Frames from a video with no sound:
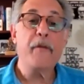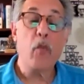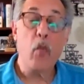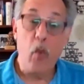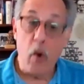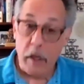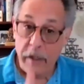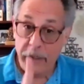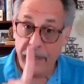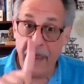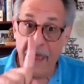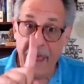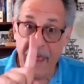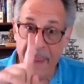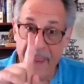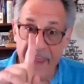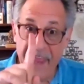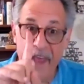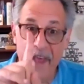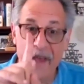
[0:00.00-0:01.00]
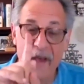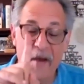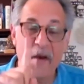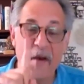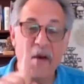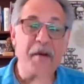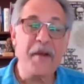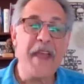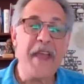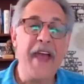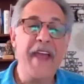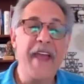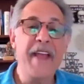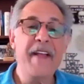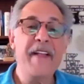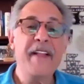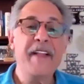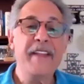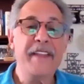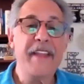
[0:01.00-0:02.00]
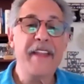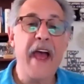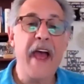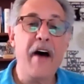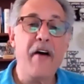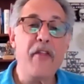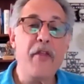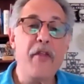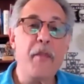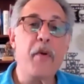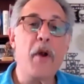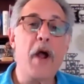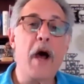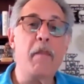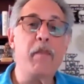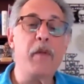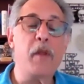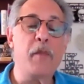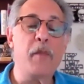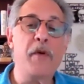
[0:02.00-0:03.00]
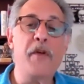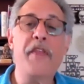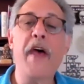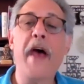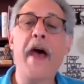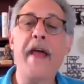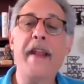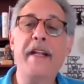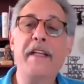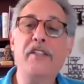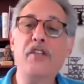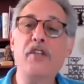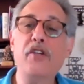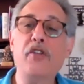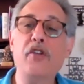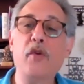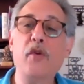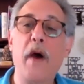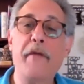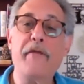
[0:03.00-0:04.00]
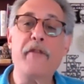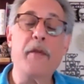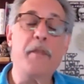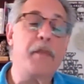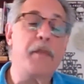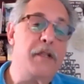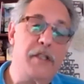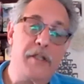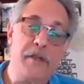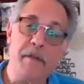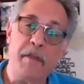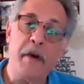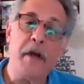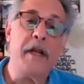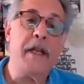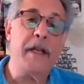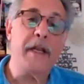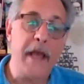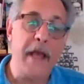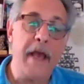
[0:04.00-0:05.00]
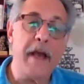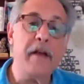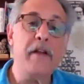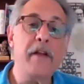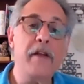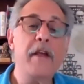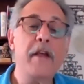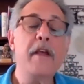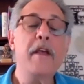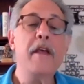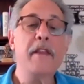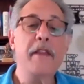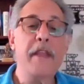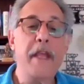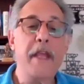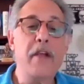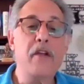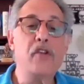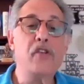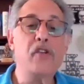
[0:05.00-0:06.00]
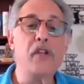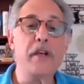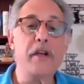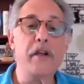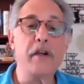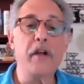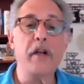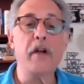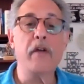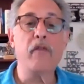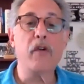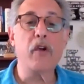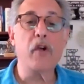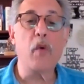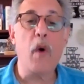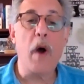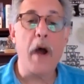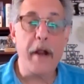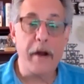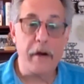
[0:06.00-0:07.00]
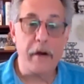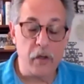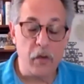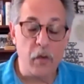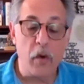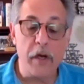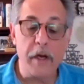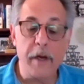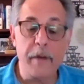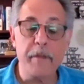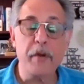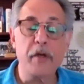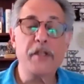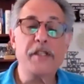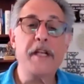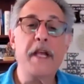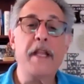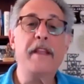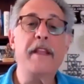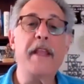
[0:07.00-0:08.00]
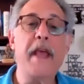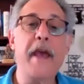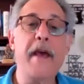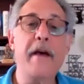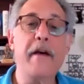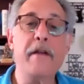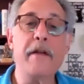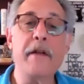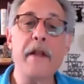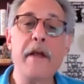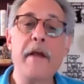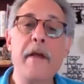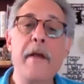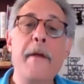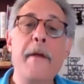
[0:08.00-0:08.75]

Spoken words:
One day, okay? Now, the problem with that is you do have to put some money down. They usually are going to require 20% down.